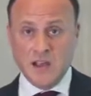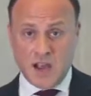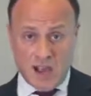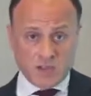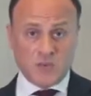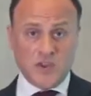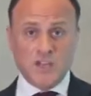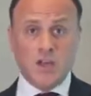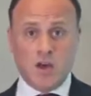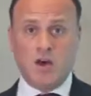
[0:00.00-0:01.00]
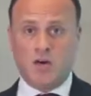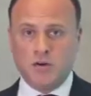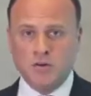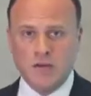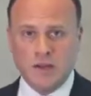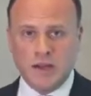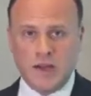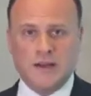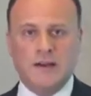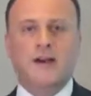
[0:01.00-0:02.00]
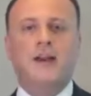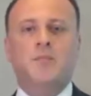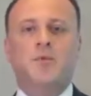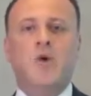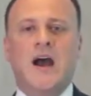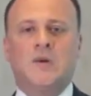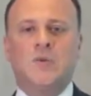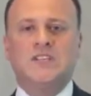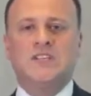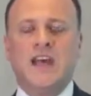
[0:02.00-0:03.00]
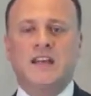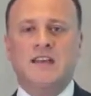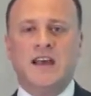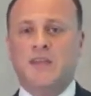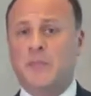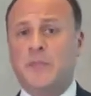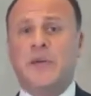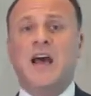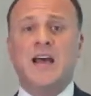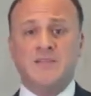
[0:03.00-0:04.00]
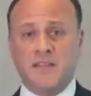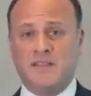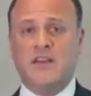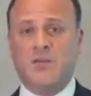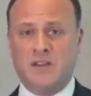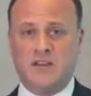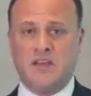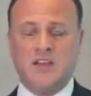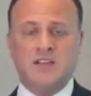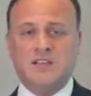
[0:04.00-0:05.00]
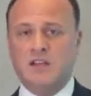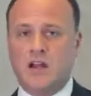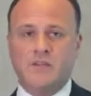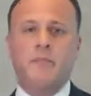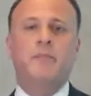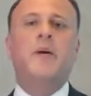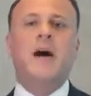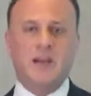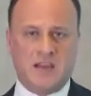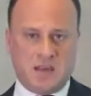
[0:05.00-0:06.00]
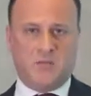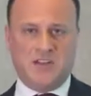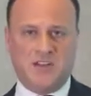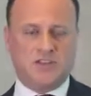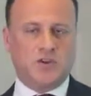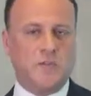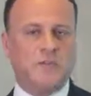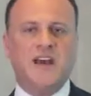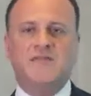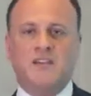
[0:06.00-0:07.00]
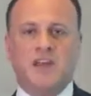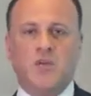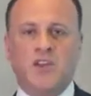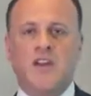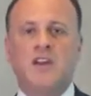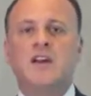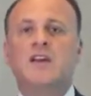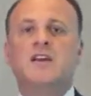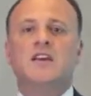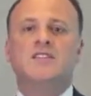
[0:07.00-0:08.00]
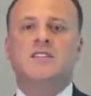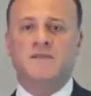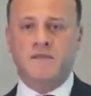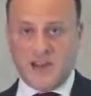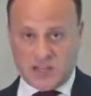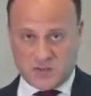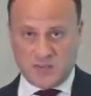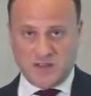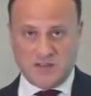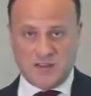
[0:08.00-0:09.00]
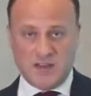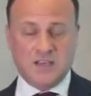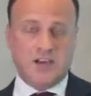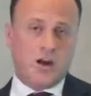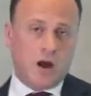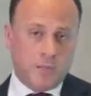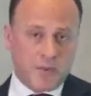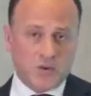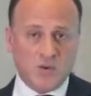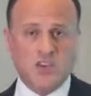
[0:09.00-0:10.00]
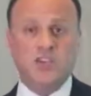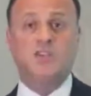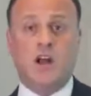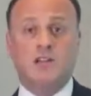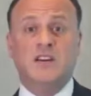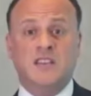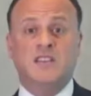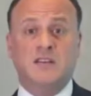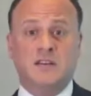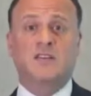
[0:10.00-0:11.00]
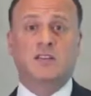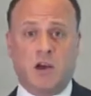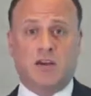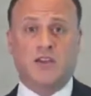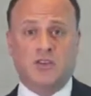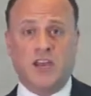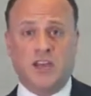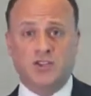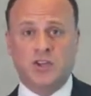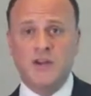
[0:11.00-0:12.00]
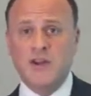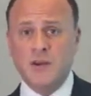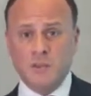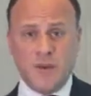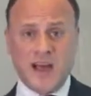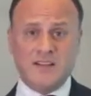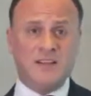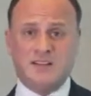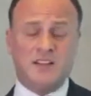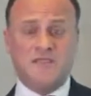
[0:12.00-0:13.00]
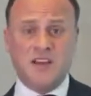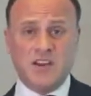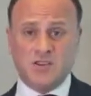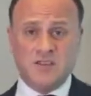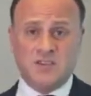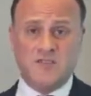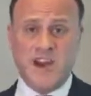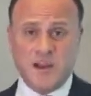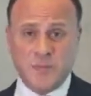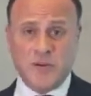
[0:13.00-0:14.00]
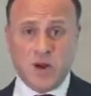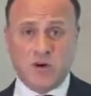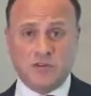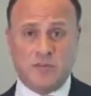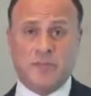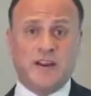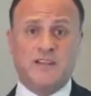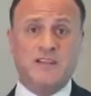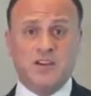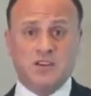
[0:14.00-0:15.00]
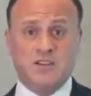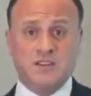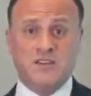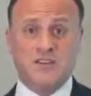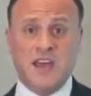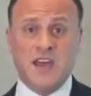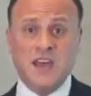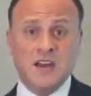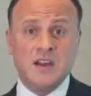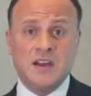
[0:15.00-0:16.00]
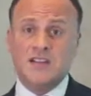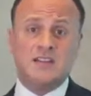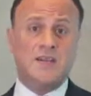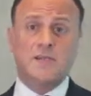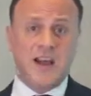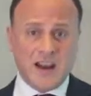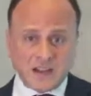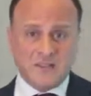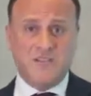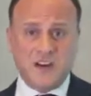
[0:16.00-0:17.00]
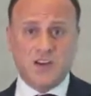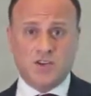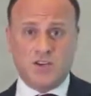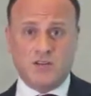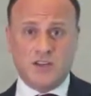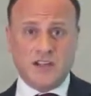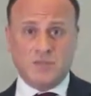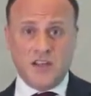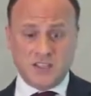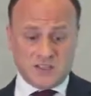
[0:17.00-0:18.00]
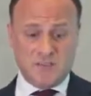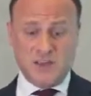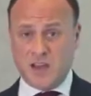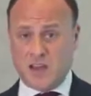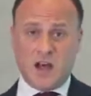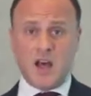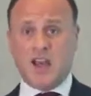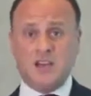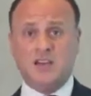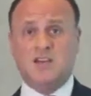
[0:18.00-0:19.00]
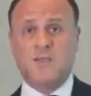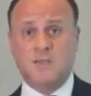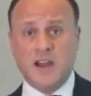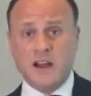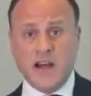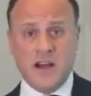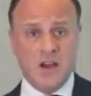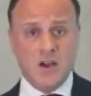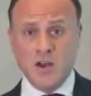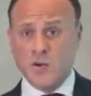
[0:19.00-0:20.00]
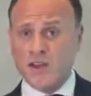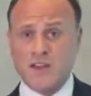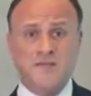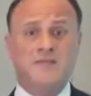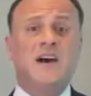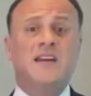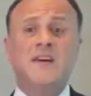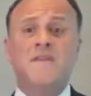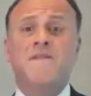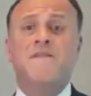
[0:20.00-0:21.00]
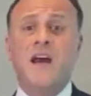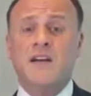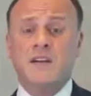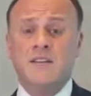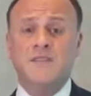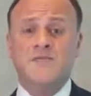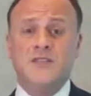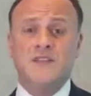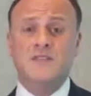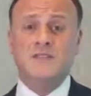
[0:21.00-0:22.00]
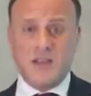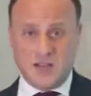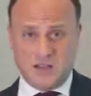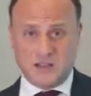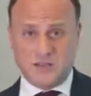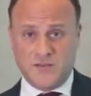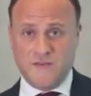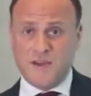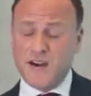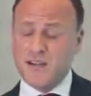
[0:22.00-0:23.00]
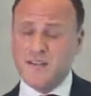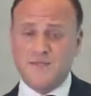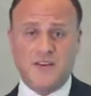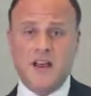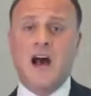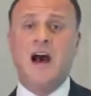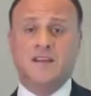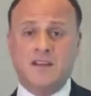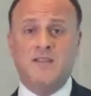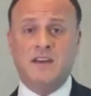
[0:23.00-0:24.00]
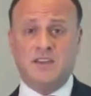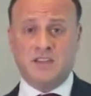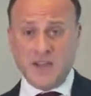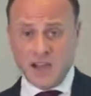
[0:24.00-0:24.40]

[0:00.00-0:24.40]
As we know, in the clip 1, we said that private equity is not public equity. So private equity is an investment, is a company which is not listed in the stock exchange. But this definition is very broad. Practitioners say it's an umbrella definition. That means behind this umbrella we can find very different deals, very different activities.